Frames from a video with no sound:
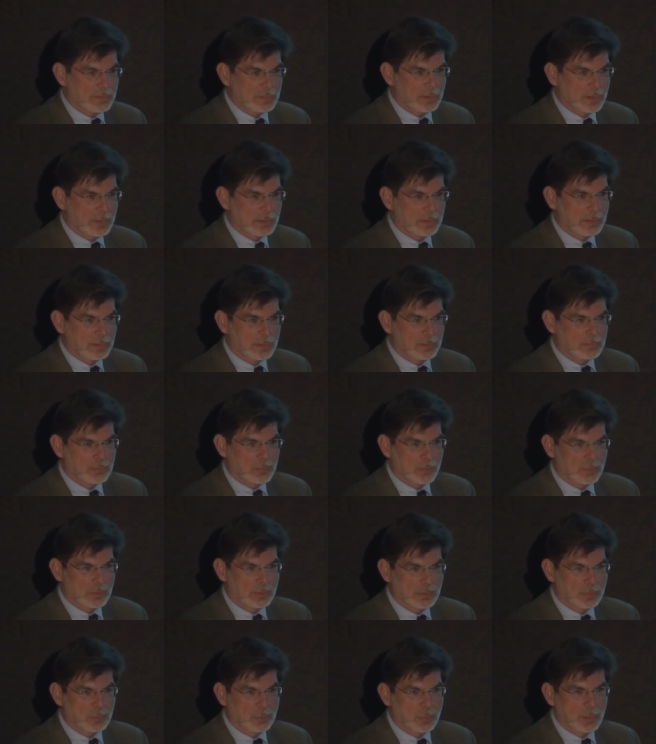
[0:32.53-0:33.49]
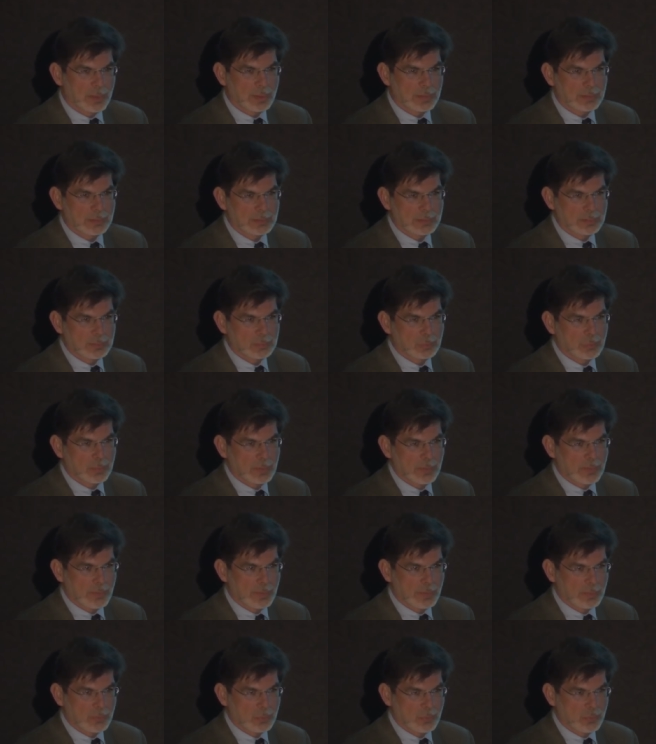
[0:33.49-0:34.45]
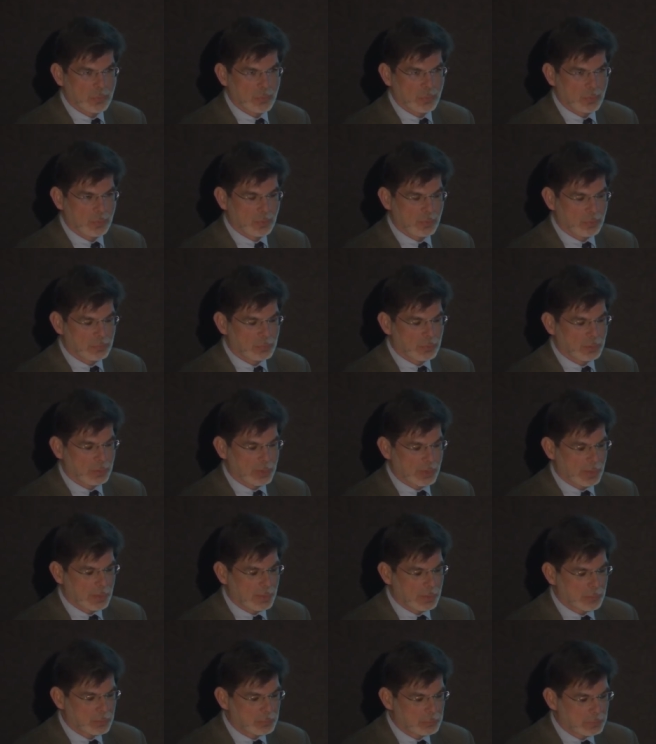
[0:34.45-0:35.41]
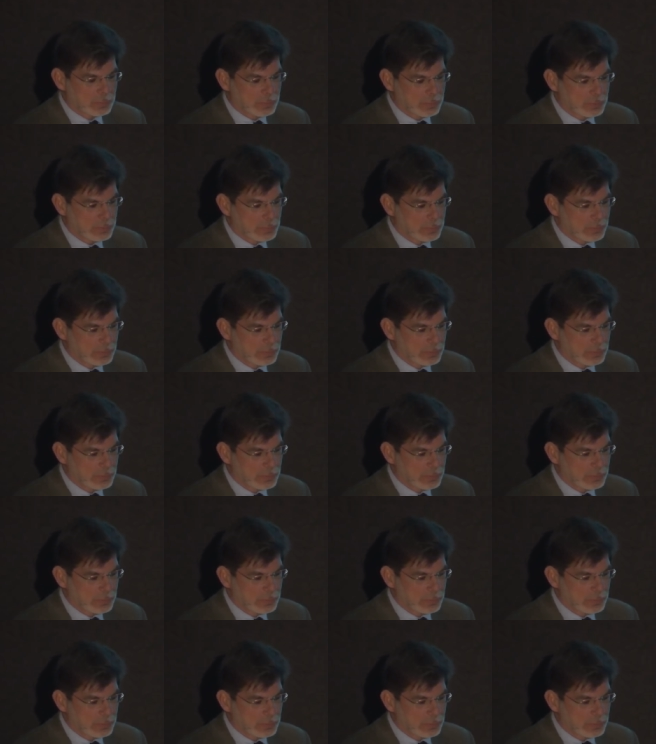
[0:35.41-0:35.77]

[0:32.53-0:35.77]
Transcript: in 1941 when there was no robot around.